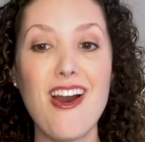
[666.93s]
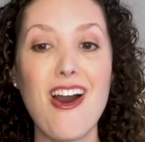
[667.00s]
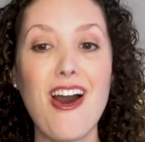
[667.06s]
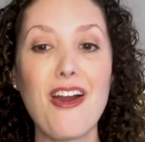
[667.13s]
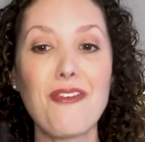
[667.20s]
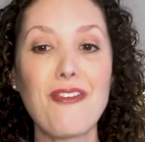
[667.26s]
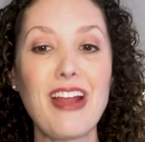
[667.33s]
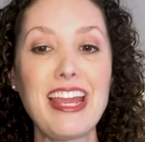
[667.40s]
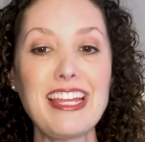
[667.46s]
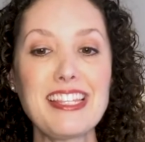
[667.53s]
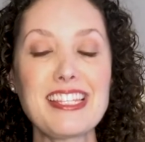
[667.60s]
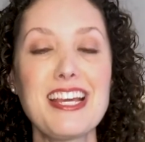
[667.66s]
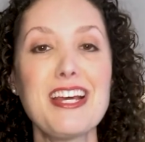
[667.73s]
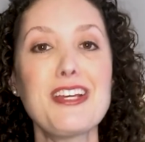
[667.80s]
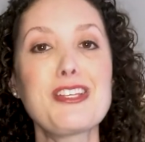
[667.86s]
All right,
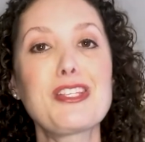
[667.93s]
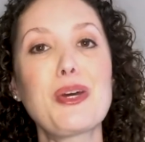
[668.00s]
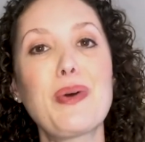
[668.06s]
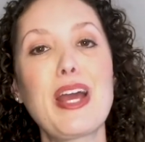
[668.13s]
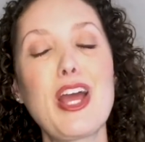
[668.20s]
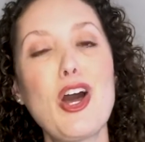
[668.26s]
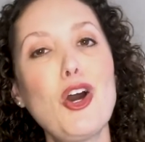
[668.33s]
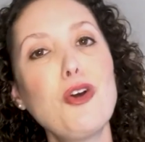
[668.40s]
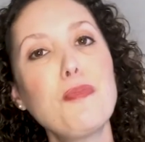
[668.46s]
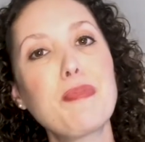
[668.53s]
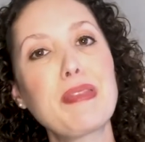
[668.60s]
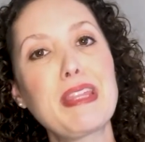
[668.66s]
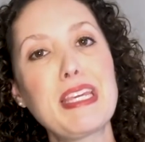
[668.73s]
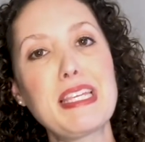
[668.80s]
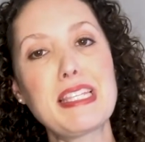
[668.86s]
so I
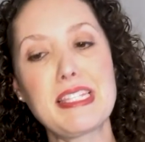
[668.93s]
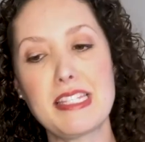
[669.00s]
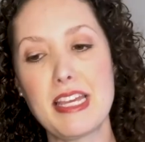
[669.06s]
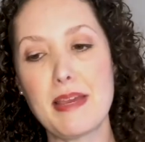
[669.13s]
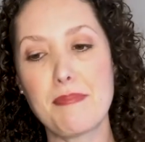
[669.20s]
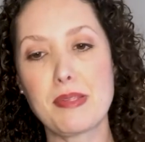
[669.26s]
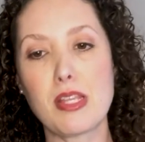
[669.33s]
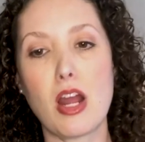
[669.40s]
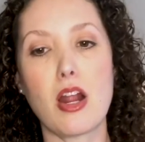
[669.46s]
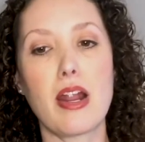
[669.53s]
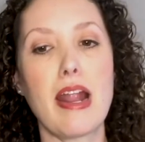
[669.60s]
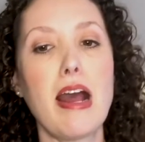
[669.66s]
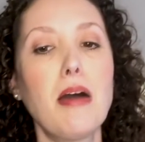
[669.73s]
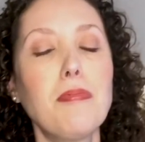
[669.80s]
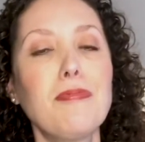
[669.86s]
hope these tips are
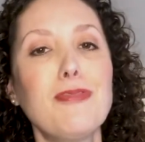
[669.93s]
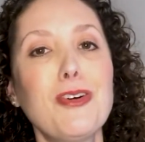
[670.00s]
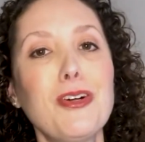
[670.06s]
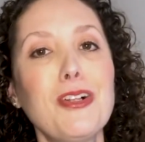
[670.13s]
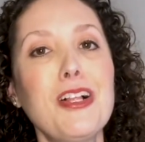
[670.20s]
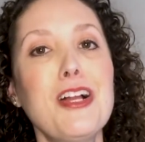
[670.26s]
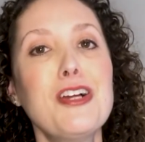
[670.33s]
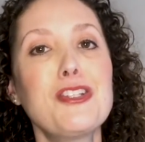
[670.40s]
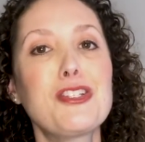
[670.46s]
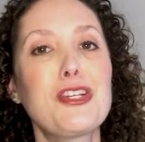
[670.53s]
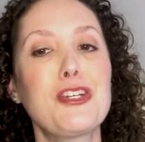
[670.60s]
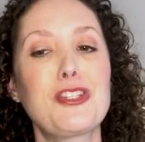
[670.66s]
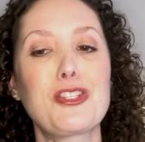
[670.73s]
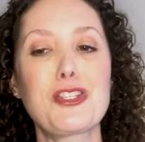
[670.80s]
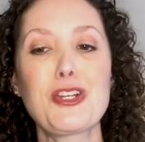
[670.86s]
helpful
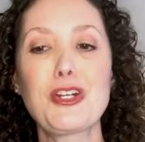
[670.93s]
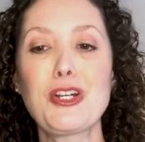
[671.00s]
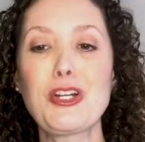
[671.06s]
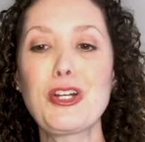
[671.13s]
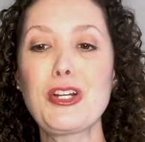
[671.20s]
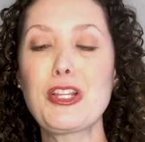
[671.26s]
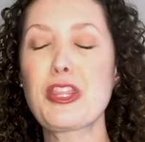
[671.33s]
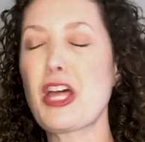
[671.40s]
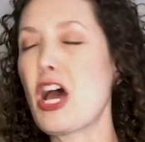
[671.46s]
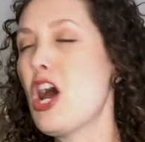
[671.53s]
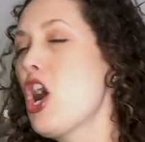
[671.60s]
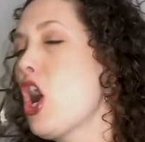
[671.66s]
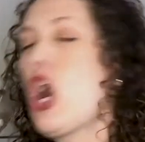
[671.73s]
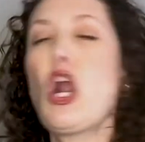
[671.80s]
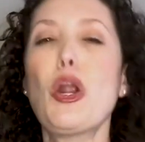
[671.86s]
to turn the
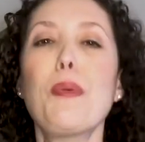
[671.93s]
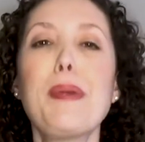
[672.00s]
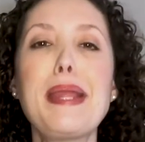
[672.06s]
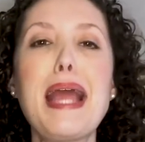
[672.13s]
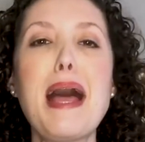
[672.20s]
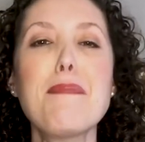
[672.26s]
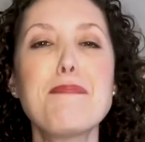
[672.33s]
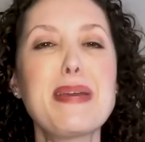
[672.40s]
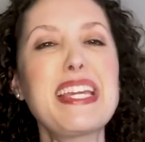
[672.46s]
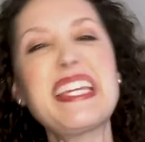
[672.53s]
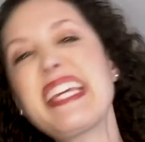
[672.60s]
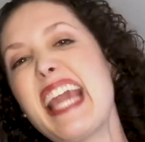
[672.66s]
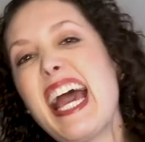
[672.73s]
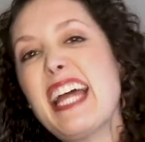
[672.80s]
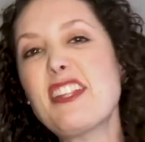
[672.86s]
hurry up
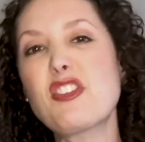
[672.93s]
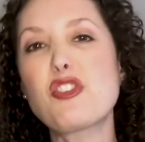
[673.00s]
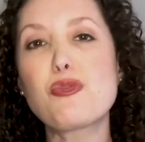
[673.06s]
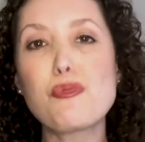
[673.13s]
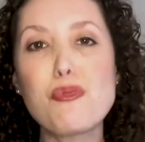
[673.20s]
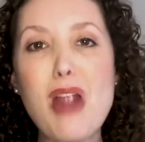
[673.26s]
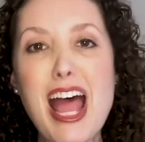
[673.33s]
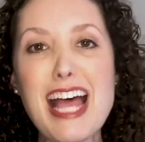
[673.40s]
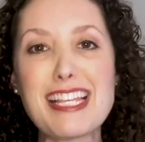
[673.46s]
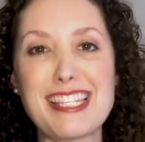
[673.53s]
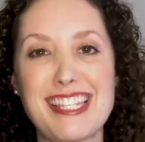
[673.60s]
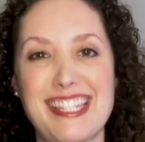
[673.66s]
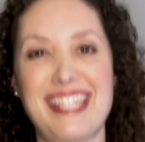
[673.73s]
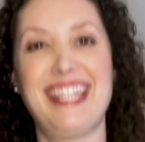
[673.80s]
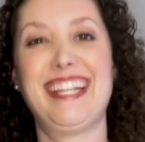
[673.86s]
and get
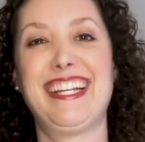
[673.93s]
dressed